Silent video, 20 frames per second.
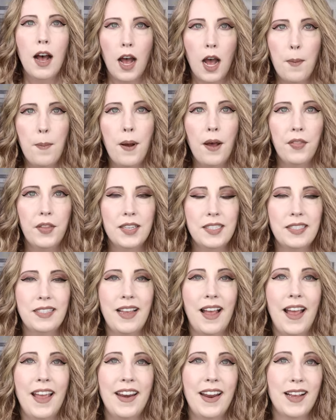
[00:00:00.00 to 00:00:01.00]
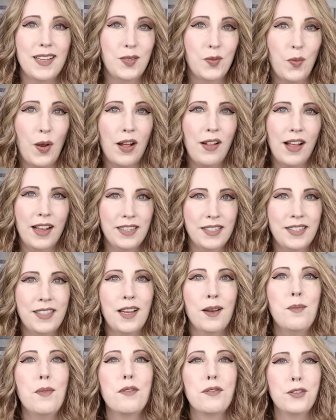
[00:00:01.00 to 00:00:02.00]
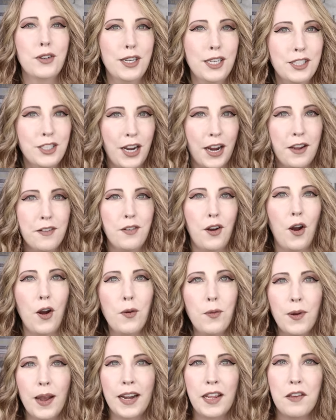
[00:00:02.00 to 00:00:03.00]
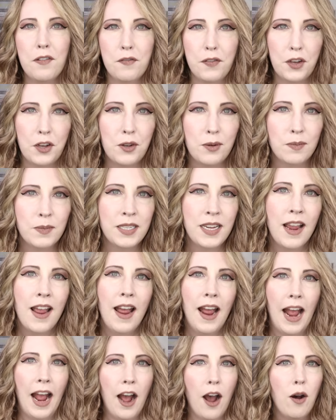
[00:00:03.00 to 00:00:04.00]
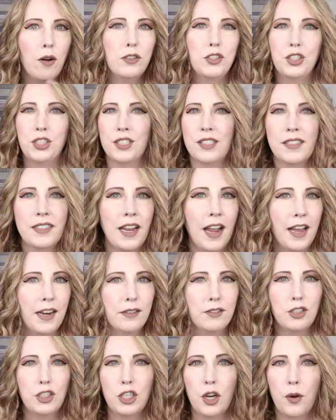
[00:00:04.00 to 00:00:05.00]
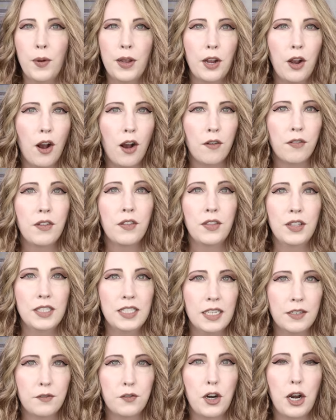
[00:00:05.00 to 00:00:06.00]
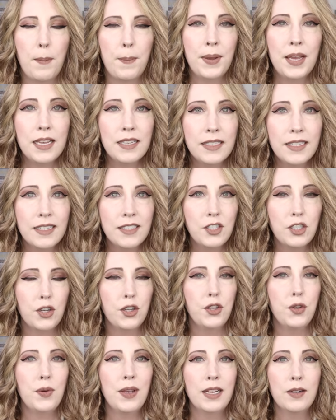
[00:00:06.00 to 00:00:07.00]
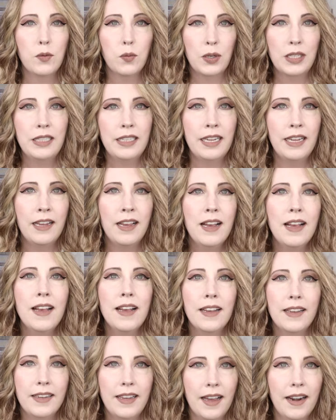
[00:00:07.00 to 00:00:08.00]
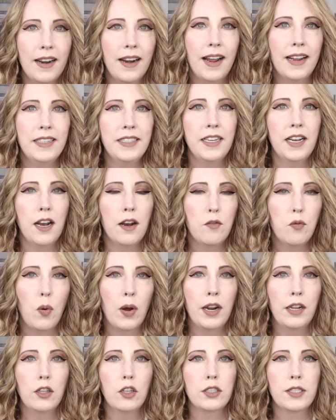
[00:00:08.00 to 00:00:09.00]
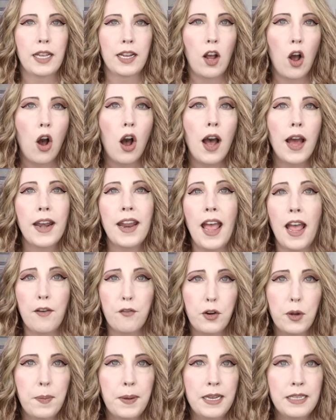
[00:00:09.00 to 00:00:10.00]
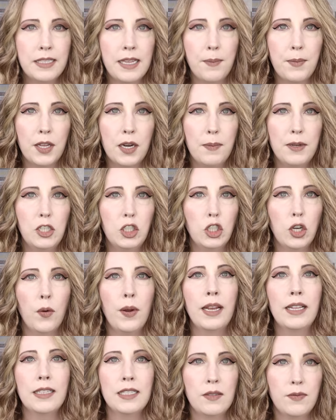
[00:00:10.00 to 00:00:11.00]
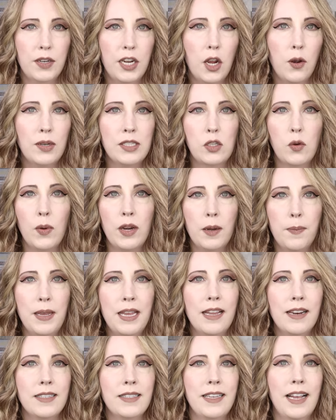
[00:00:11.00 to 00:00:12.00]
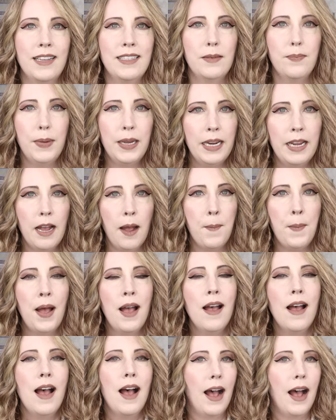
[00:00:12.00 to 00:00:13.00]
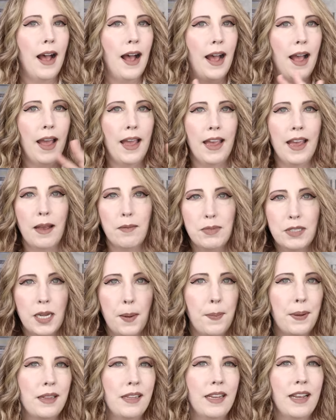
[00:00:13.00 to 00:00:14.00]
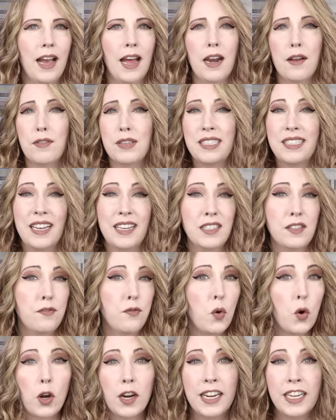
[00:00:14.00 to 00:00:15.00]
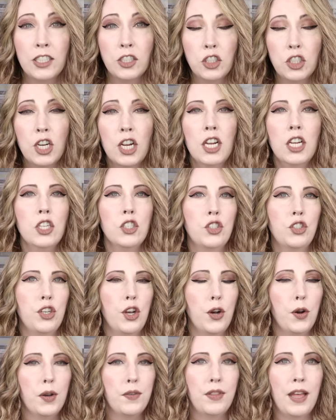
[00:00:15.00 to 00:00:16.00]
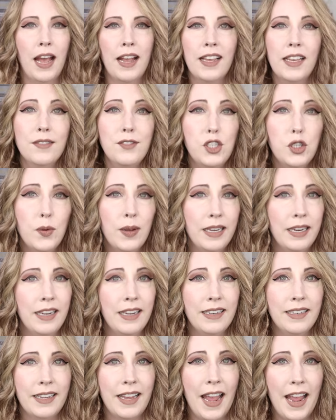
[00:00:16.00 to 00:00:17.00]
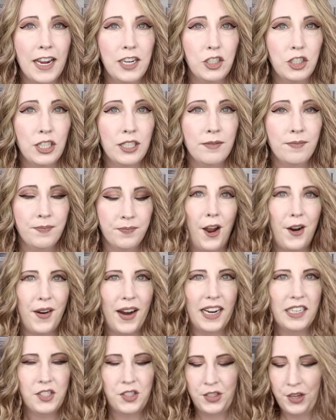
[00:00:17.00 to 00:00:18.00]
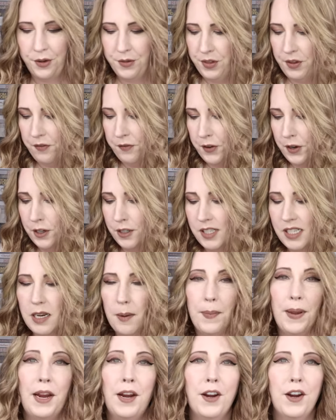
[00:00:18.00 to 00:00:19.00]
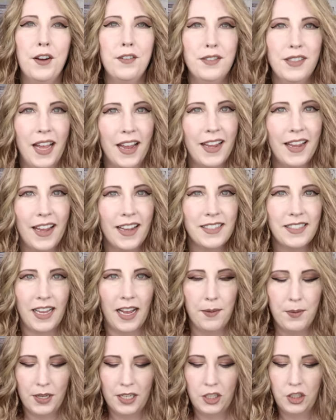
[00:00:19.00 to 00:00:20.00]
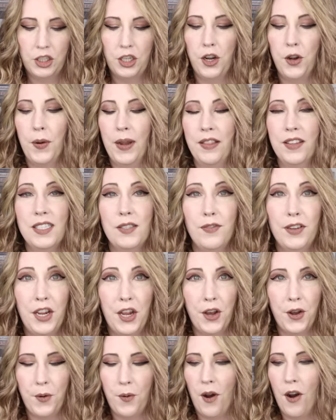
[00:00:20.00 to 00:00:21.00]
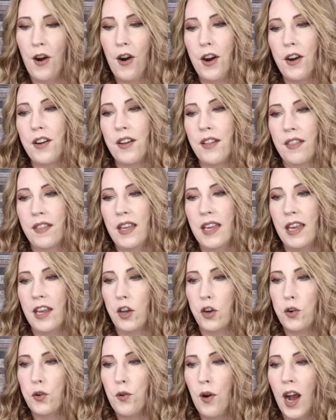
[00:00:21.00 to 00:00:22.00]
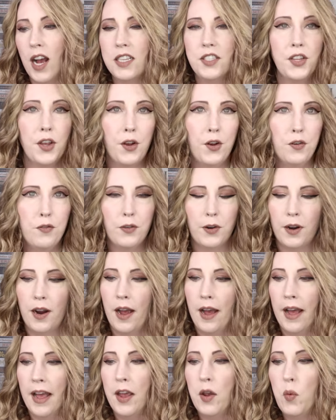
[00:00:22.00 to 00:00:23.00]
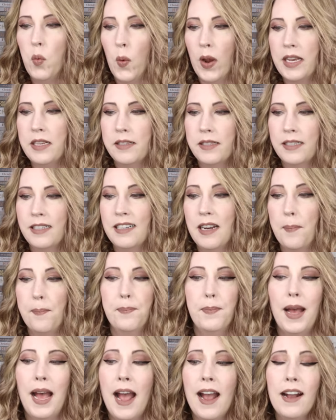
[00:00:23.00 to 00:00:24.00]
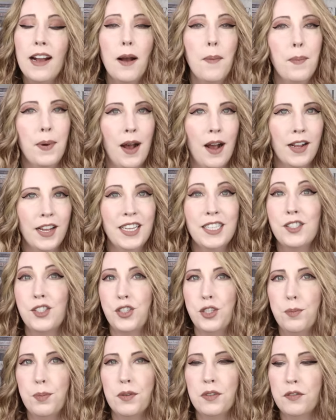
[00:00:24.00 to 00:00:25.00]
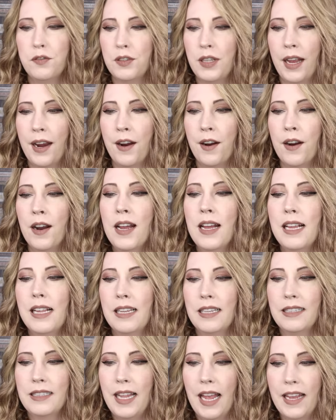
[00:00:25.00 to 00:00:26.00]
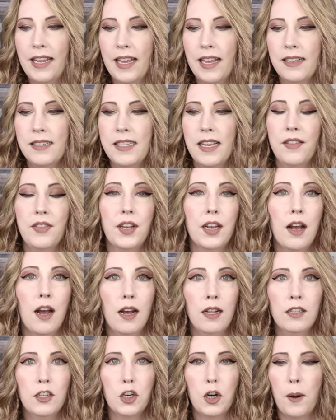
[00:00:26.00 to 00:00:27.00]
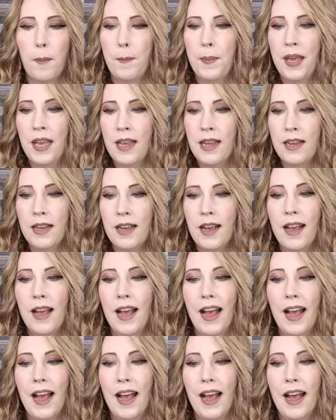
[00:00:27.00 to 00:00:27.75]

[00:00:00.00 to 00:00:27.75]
up on this side, as well as some footage I have already filmed out, just kind of showing off the different pieces so you can really get an idea of what it looks like on. Every piece I'm gonna be showing in this video is going to be in a size medium. I am typically kind of a size 4-ish, so if that gives you any indication. All right, so the first pair of leggings I'm gonna show in this video are the crossover high-waisted back pocket super flare leggings in the color Pink